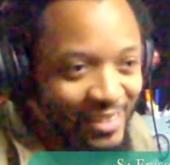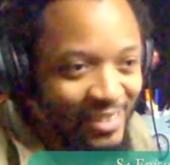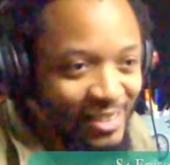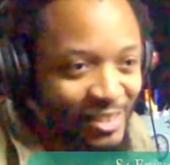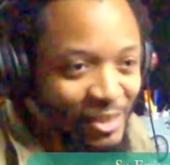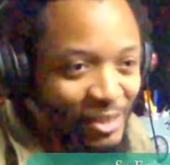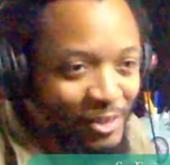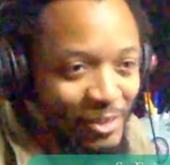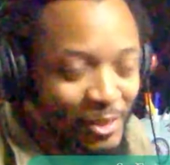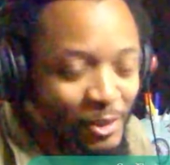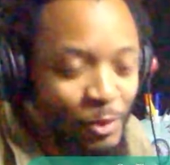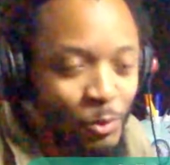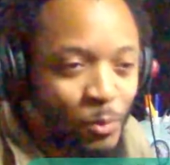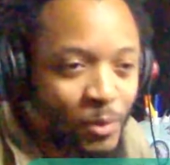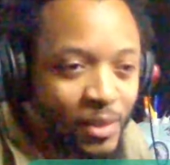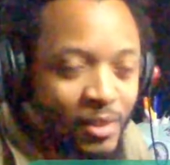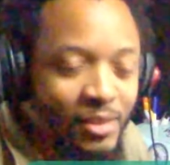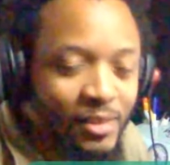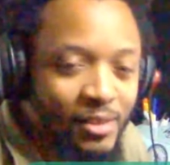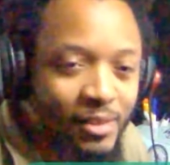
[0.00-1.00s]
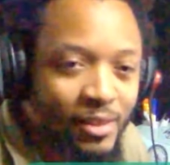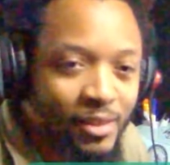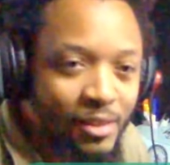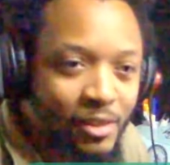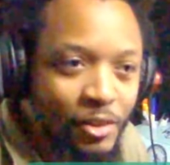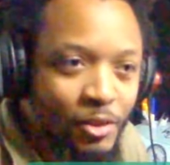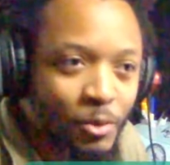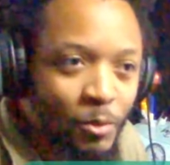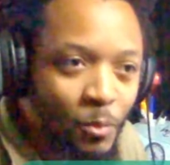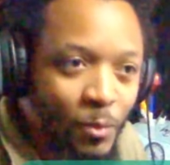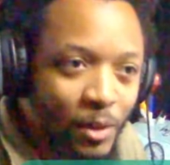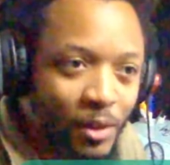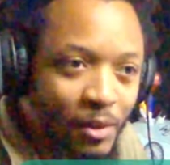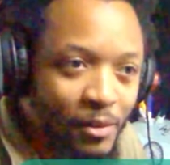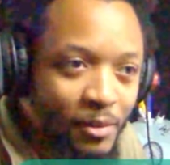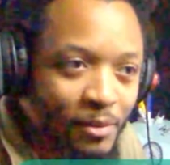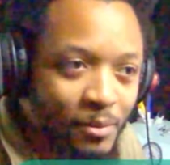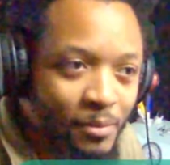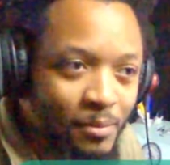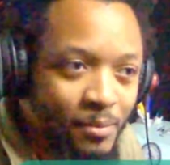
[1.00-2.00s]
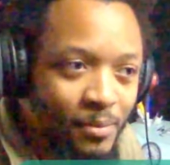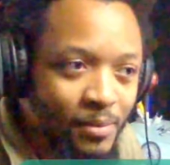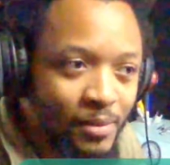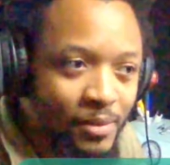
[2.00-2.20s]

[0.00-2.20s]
it's weird to say you're welcome.